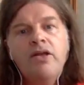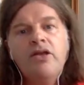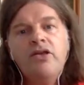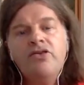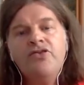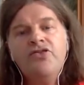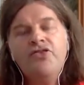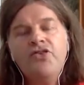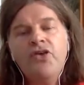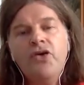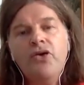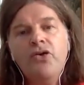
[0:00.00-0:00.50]

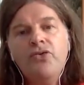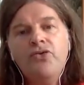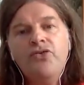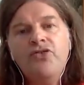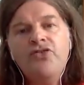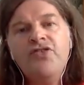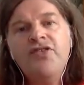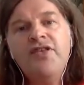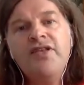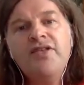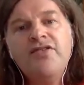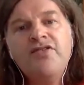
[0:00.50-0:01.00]
So
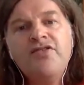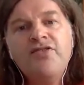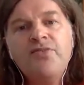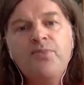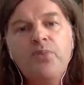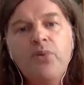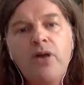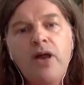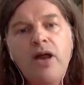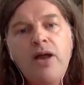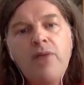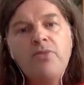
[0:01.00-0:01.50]
since
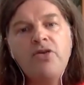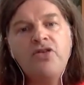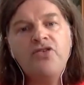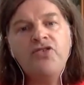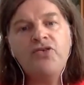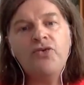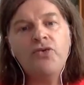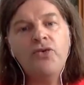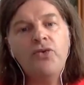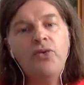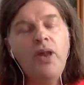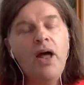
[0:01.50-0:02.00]
primary
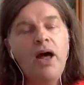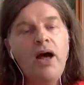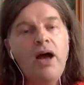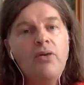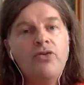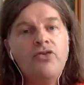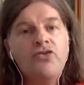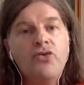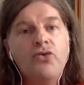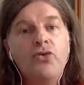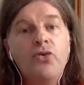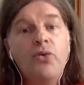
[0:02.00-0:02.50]
school, I
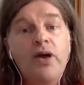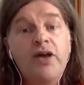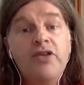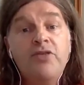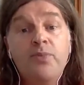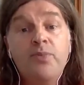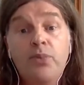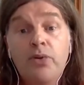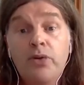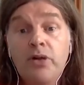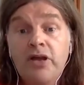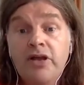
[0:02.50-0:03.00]
was always
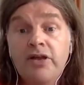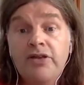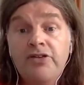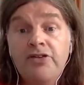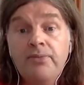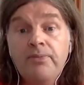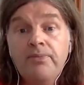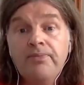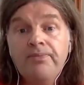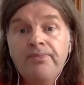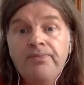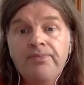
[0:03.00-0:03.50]
bullied.
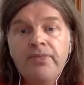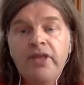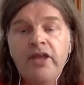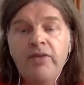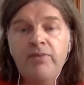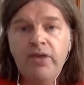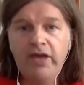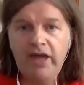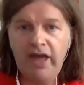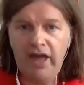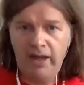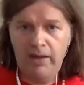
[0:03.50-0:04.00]
It
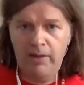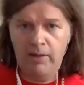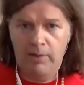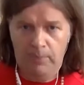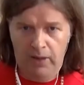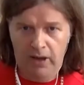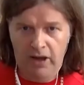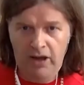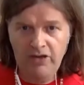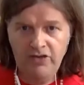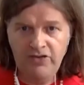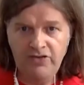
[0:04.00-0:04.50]
became a
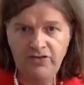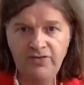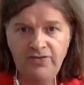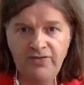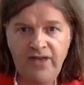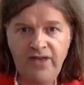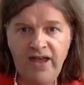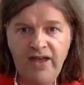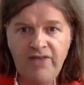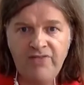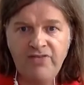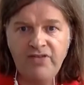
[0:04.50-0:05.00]
part of
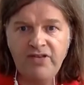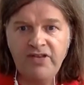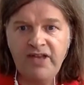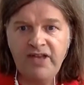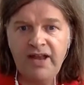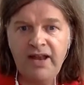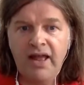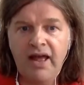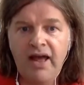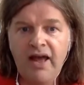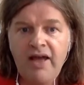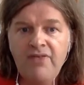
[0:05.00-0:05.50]
everyday
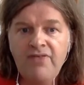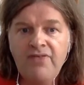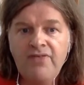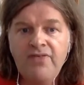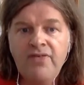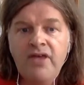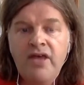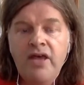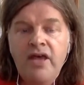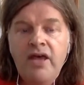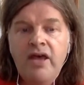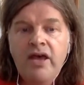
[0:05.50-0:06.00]
life,
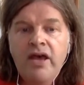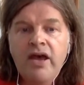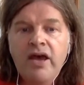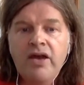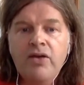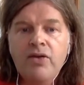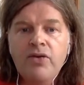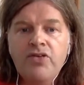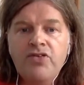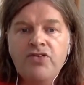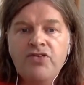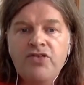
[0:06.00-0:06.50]
and I
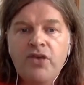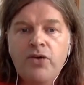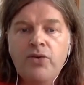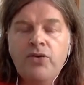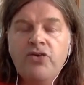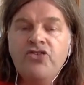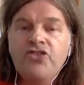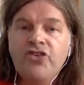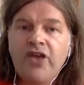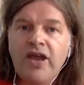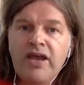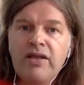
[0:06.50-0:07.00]
was so
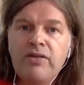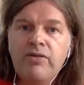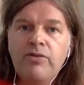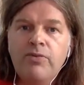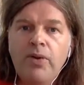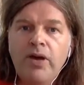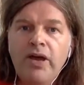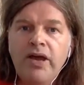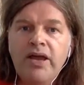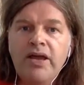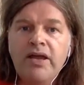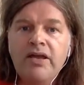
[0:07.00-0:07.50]
ashamed
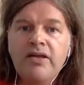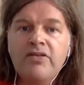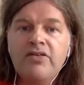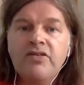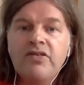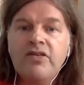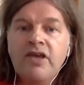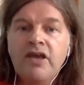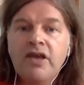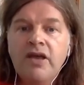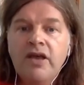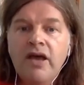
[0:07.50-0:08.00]
by it,
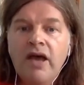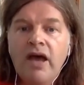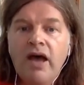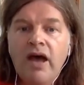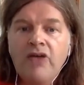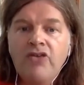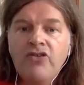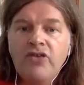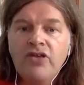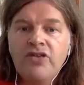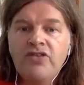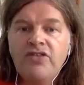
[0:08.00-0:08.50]
I
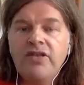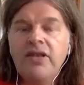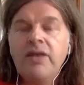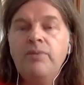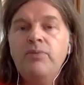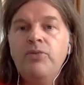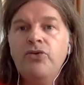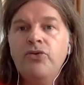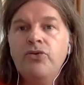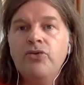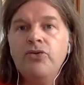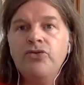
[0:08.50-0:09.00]
tried to keep
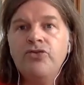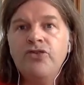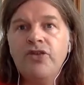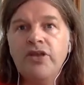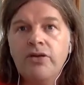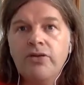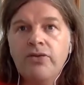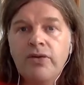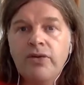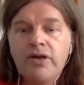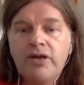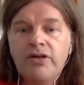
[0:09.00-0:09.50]
it all
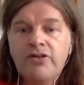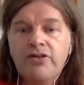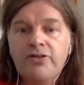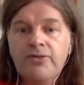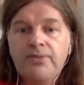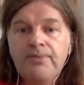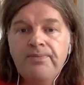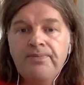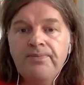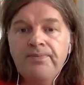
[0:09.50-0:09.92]
secret.